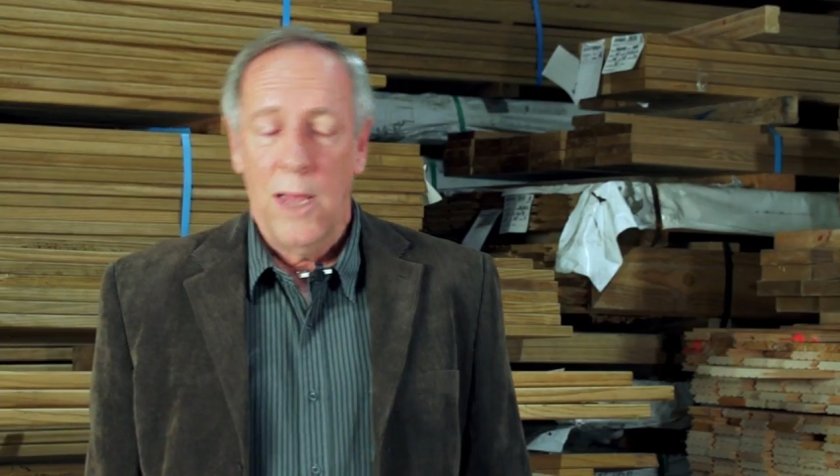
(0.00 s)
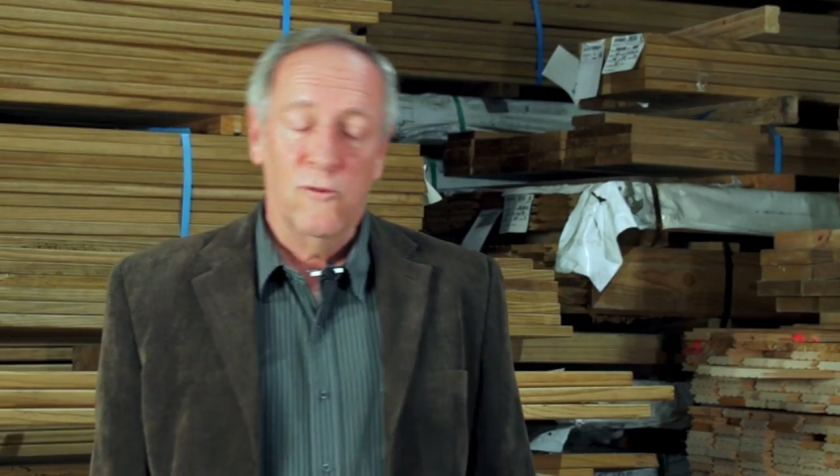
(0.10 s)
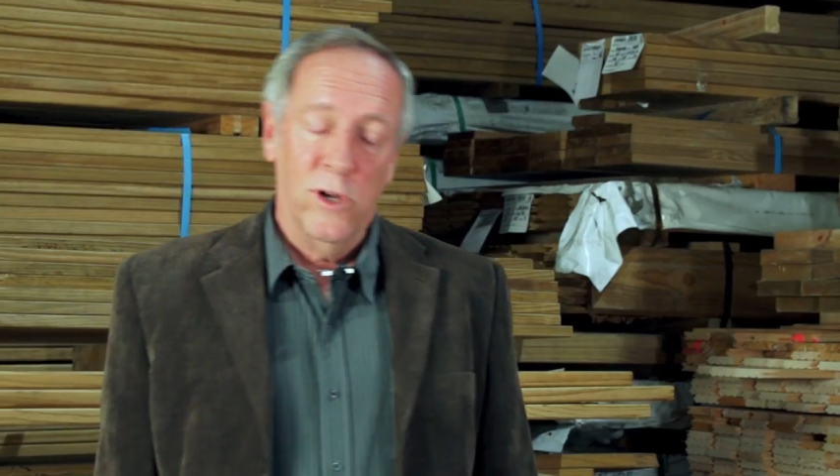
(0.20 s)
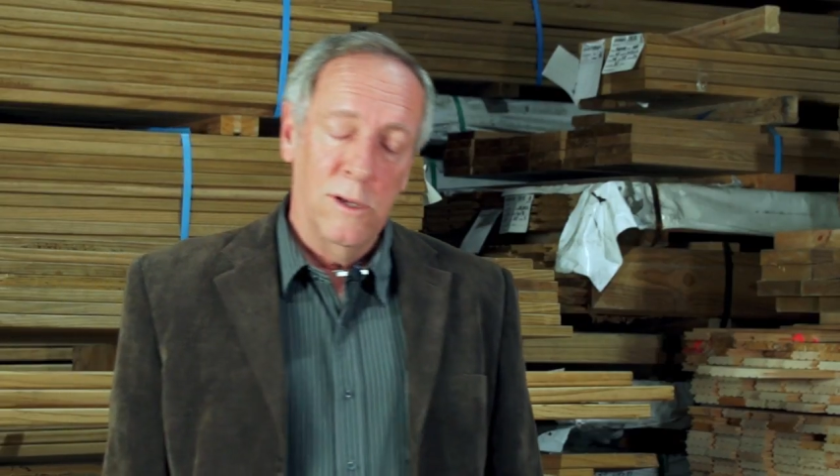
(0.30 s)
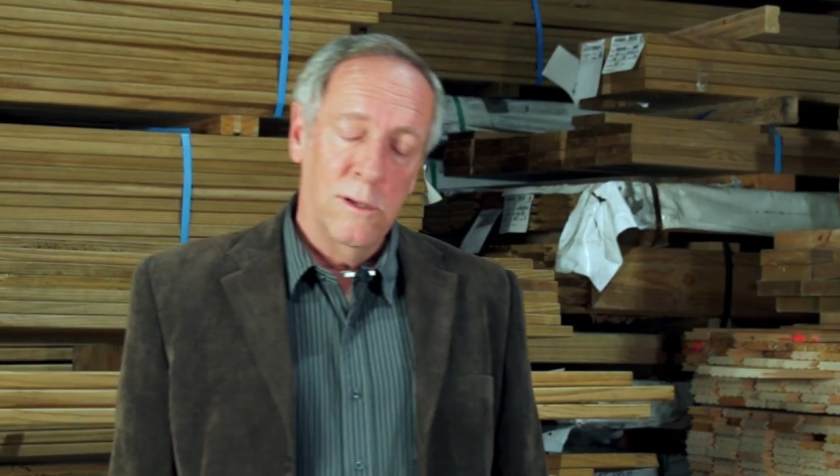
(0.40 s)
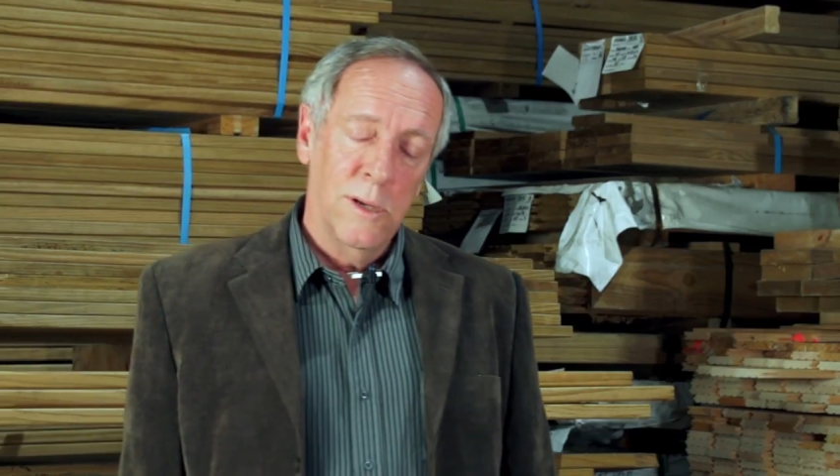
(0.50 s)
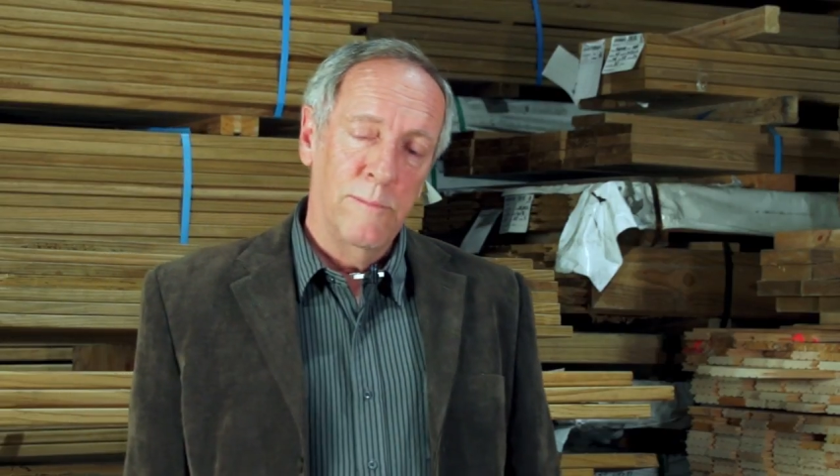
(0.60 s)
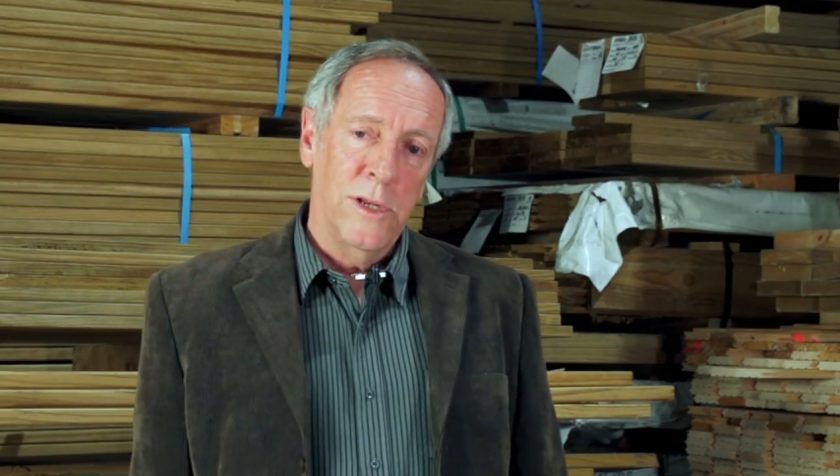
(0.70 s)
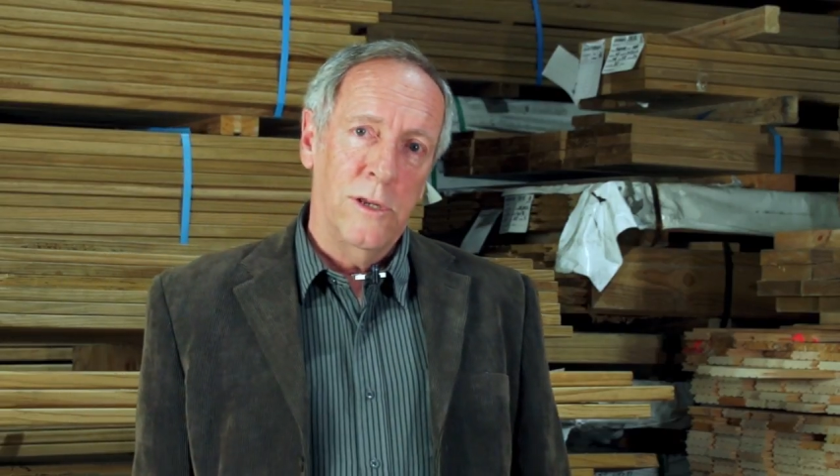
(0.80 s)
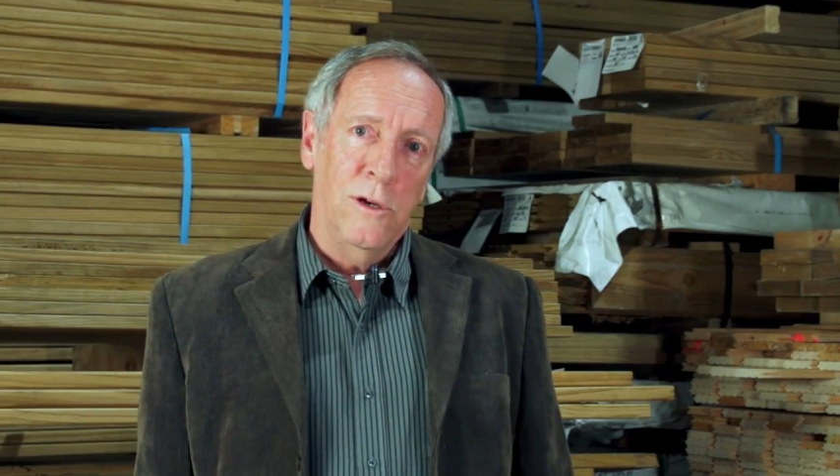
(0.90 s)
treated
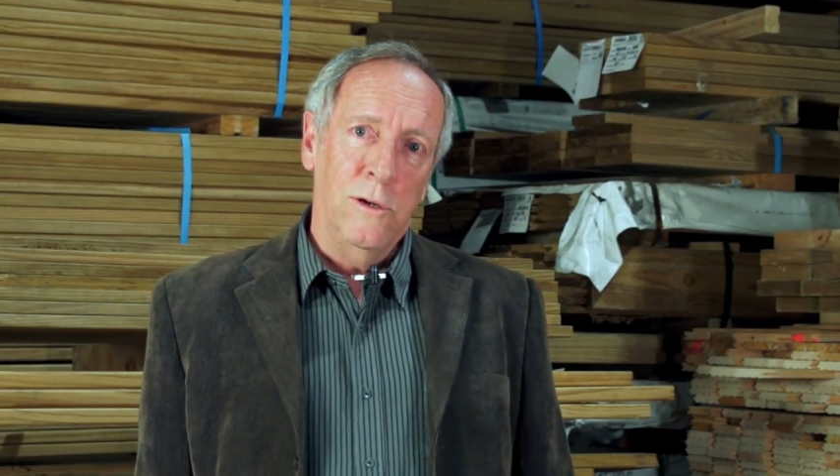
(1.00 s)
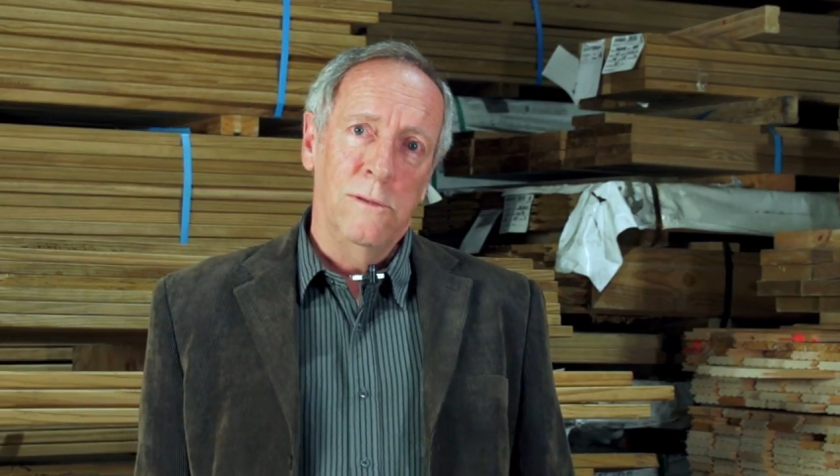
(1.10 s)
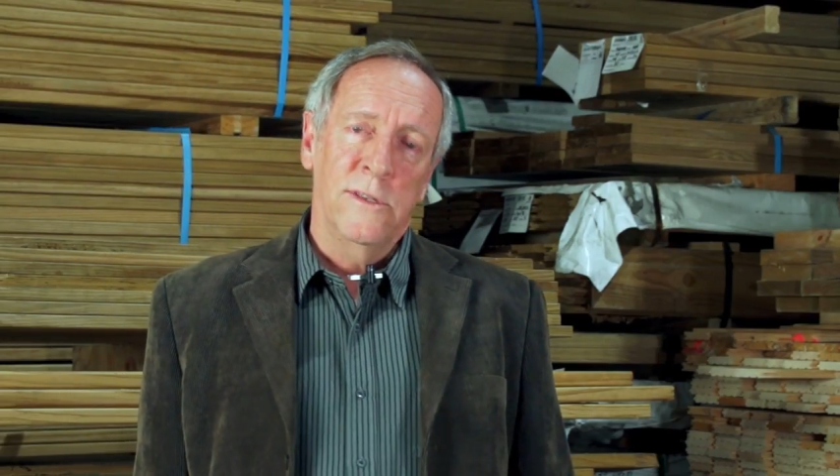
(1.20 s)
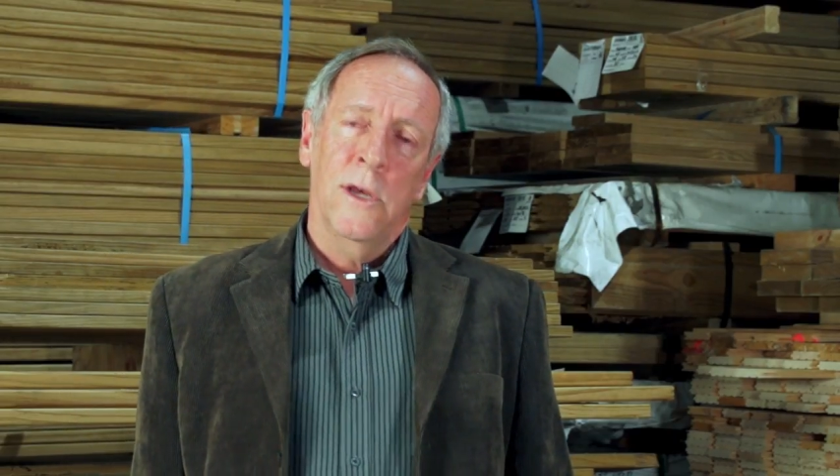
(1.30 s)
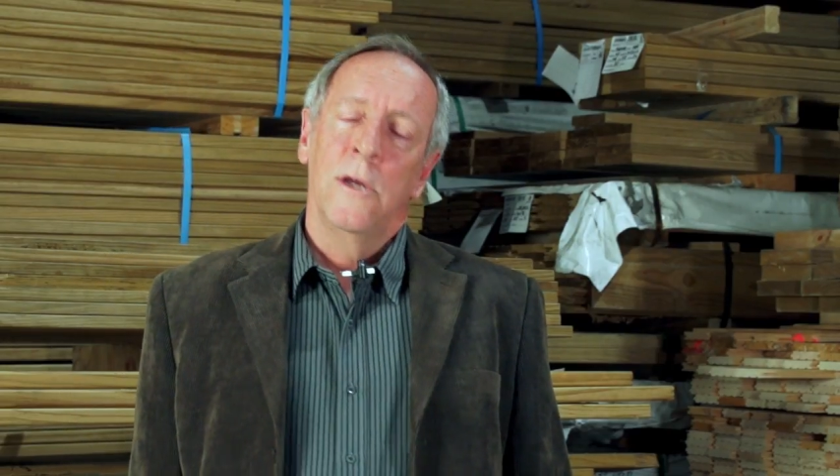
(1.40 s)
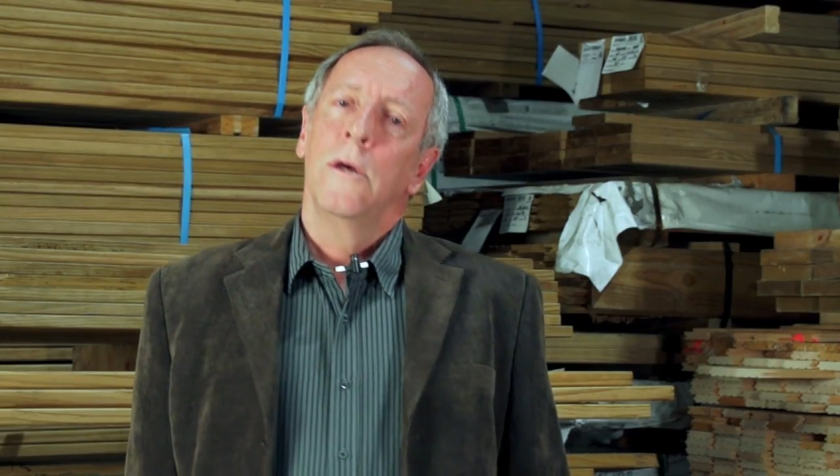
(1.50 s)
timber to use,